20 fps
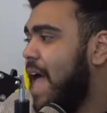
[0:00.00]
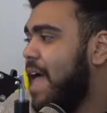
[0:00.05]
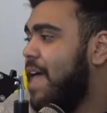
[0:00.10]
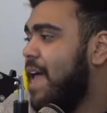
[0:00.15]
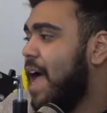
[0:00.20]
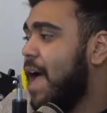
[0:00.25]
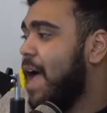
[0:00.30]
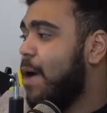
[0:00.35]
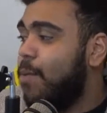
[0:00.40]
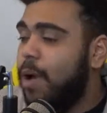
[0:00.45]

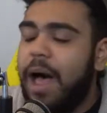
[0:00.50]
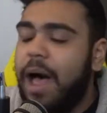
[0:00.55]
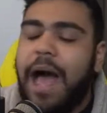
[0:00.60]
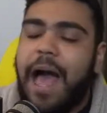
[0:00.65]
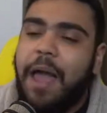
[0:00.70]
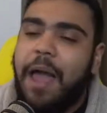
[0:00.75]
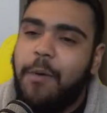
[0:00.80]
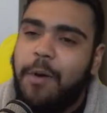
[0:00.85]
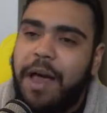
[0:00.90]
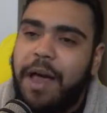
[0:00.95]
I
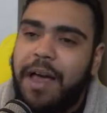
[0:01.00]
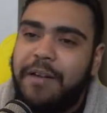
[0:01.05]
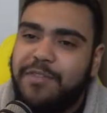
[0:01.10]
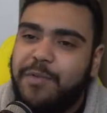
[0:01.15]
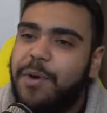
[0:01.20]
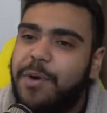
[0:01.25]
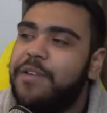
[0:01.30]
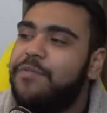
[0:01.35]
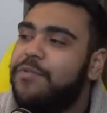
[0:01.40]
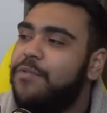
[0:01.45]
will have to
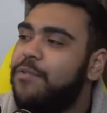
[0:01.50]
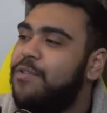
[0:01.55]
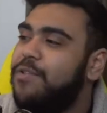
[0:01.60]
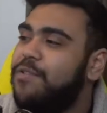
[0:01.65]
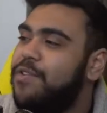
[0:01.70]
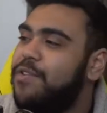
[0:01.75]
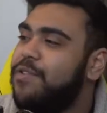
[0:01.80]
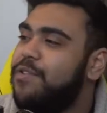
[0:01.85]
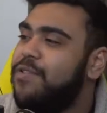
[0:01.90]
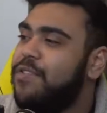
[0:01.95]
wait for
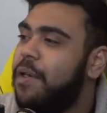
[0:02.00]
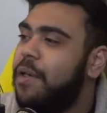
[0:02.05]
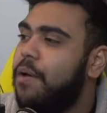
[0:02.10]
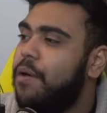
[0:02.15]
reviews though.